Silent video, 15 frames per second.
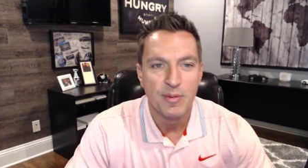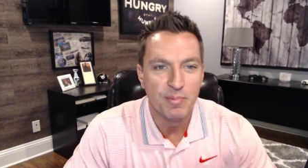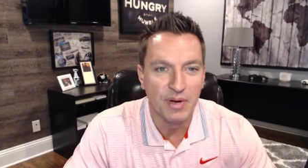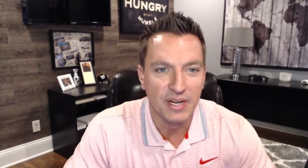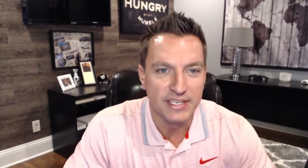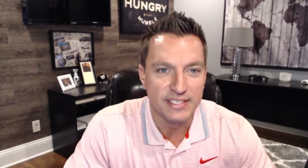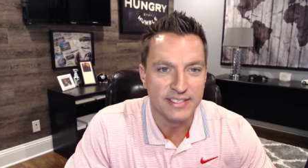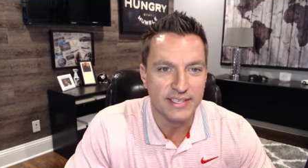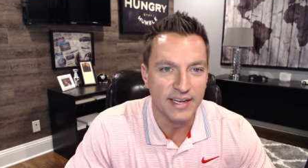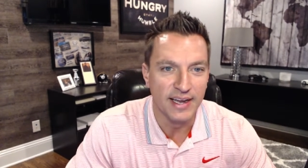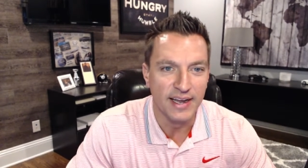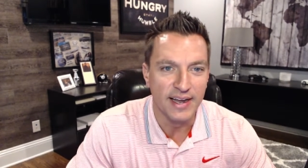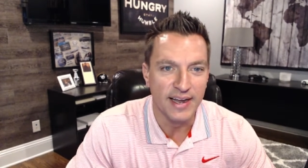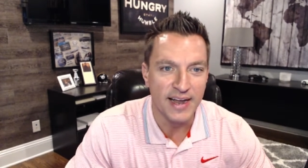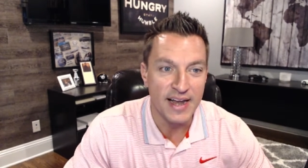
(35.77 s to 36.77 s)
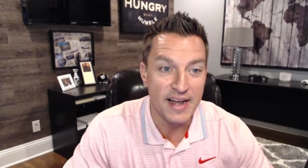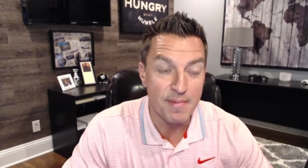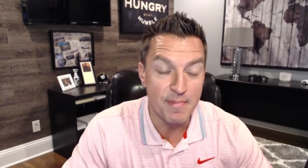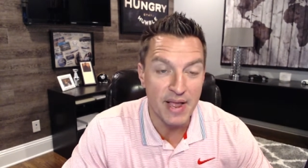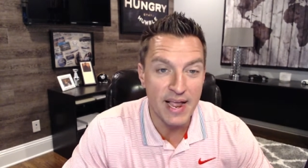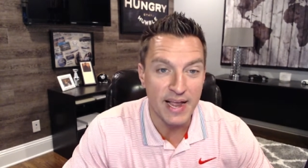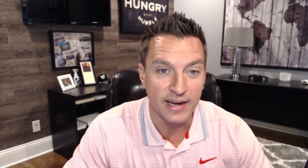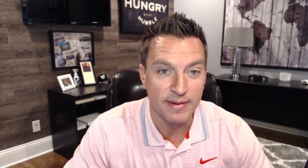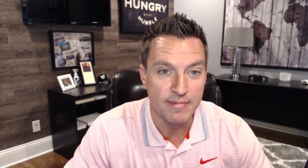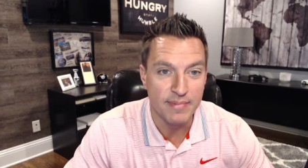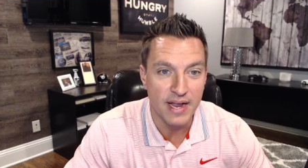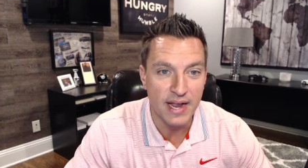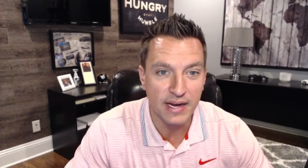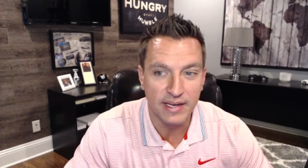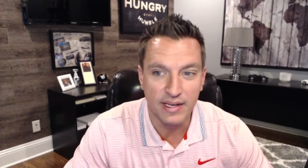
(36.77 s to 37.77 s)
But uh, I am back. I'm
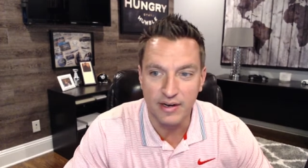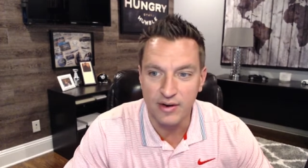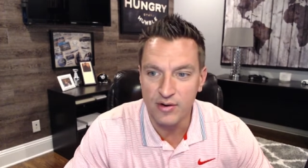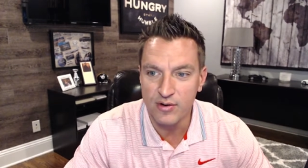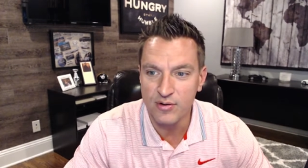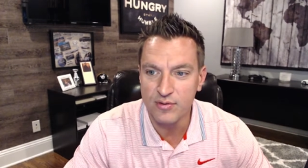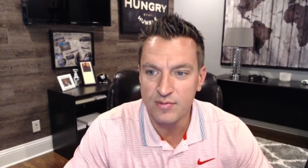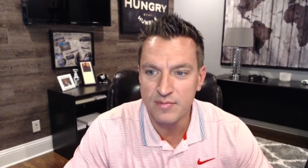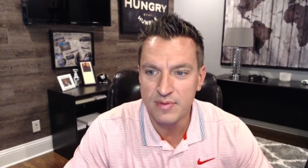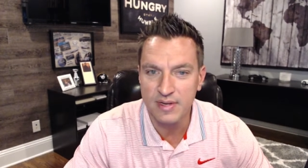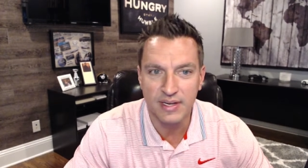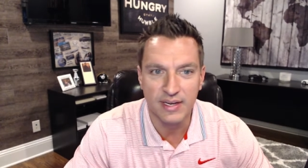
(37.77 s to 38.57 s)
back at home.